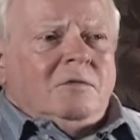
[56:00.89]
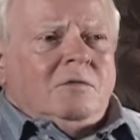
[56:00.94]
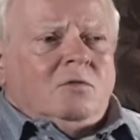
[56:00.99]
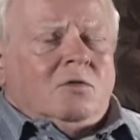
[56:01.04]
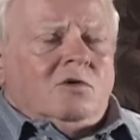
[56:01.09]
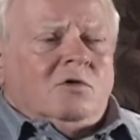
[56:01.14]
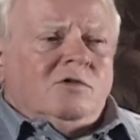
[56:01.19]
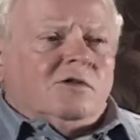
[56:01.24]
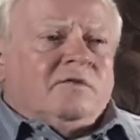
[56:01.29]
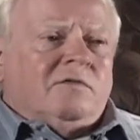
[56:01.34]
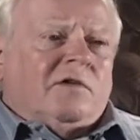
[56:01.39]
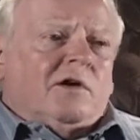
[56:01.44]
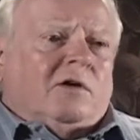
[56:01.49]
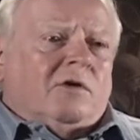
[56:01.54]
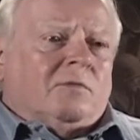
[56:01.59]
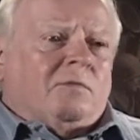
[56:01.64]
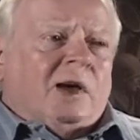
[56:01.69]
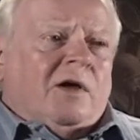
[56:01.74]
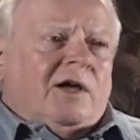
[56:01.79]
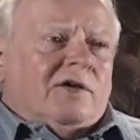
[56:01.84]

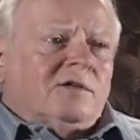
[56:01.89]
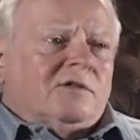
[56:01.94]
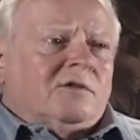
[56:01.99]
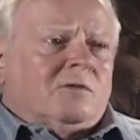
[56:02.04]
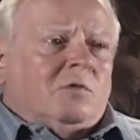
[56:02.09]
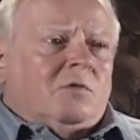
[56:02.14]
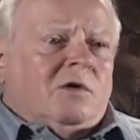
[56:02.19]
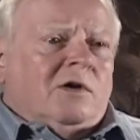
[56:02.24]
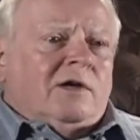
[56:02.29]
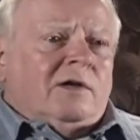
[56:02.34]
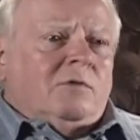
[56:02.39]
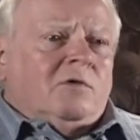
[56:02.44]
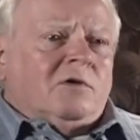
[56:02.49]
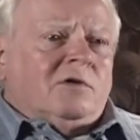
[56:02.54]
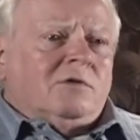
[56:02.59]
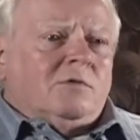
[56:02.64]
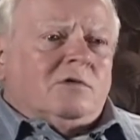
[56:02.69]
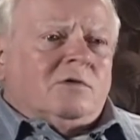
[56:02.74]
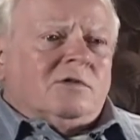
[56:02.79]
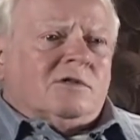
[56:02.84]
Roosevelt passed away,
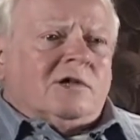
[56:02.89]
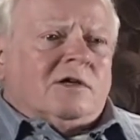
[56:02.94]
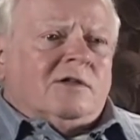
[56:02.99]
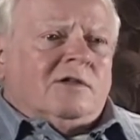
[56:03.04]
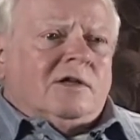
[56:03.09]
which was, I